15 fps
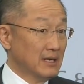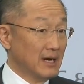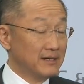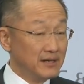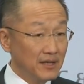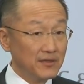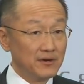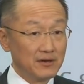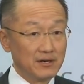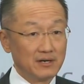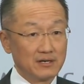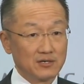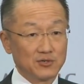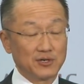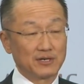Another
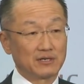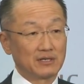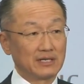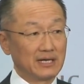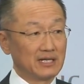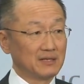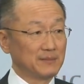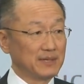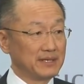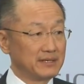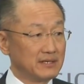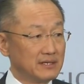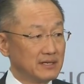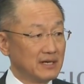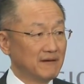critical
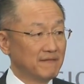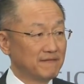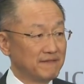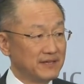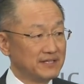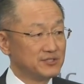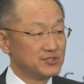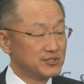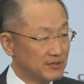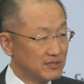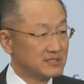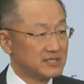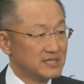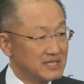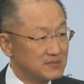element of
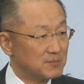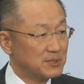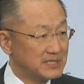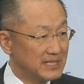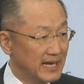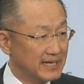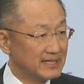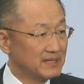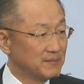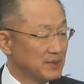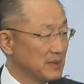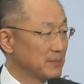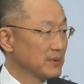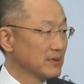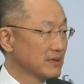insurance is protecting
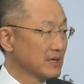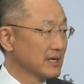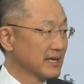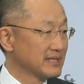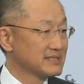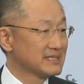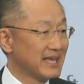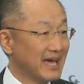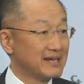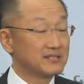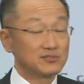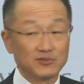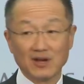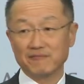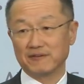people against
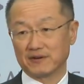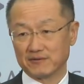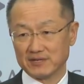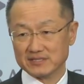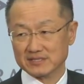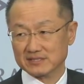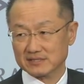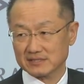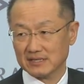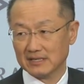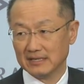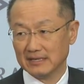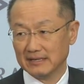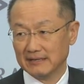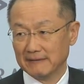catastrophic risks.
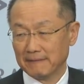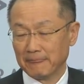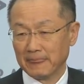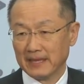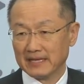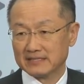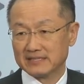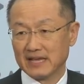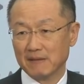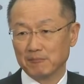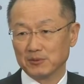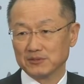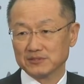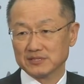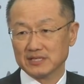
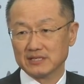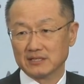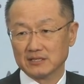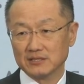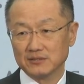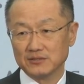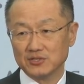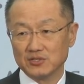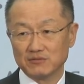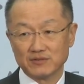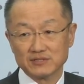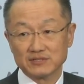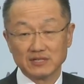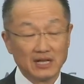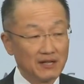Examples include
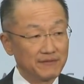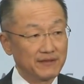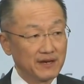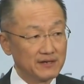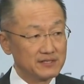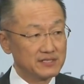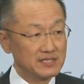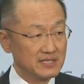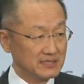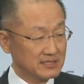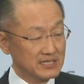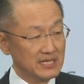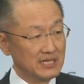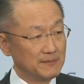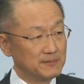universal health care
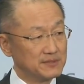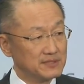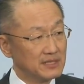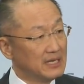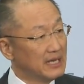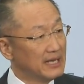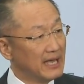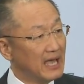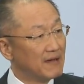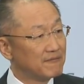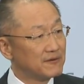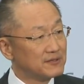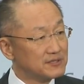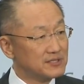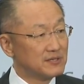schemes,
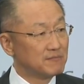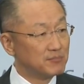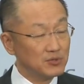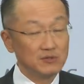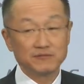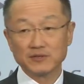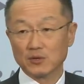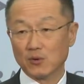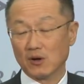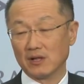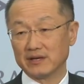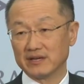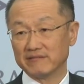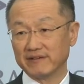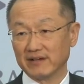efforts to improve the
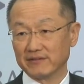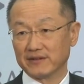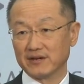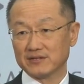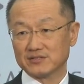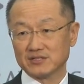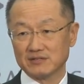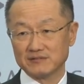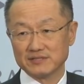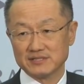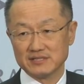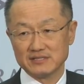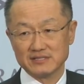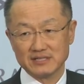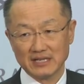quality of healthcare
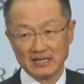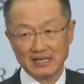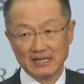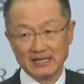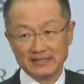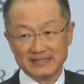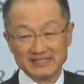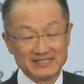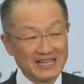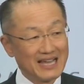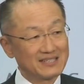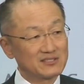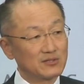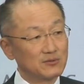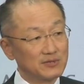services,
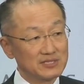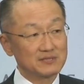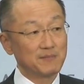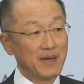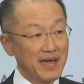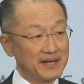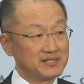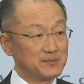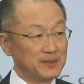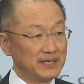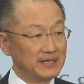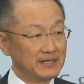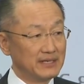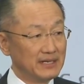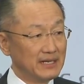disaster risk
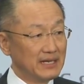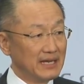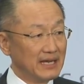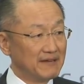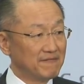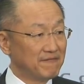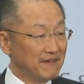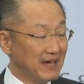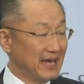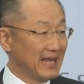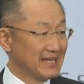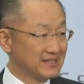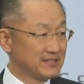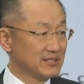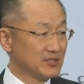management, and
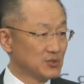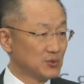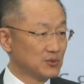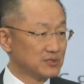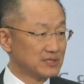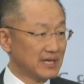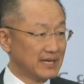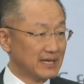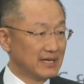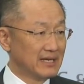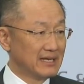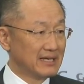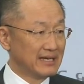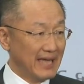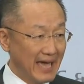financing tools like
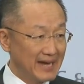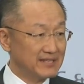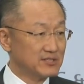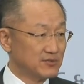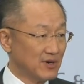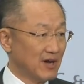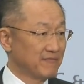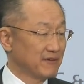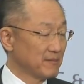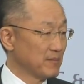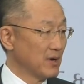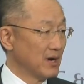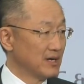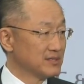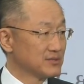catastrophic
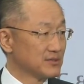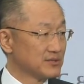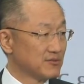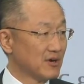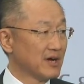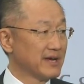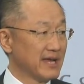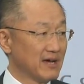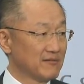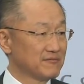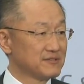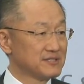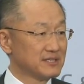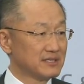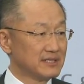bonds or drawdown
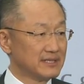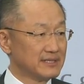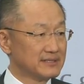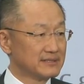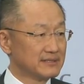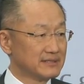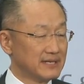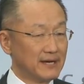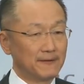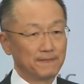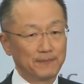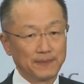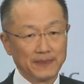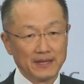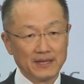facilities.
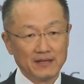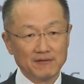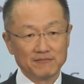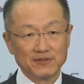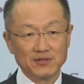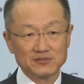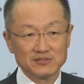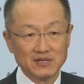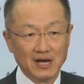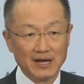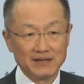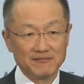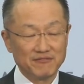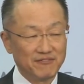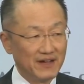Now, for those
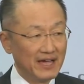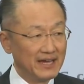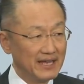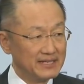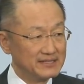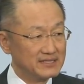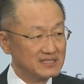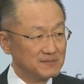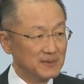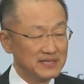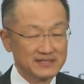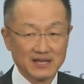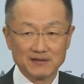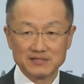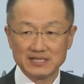not in finance, this may
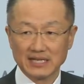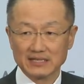sound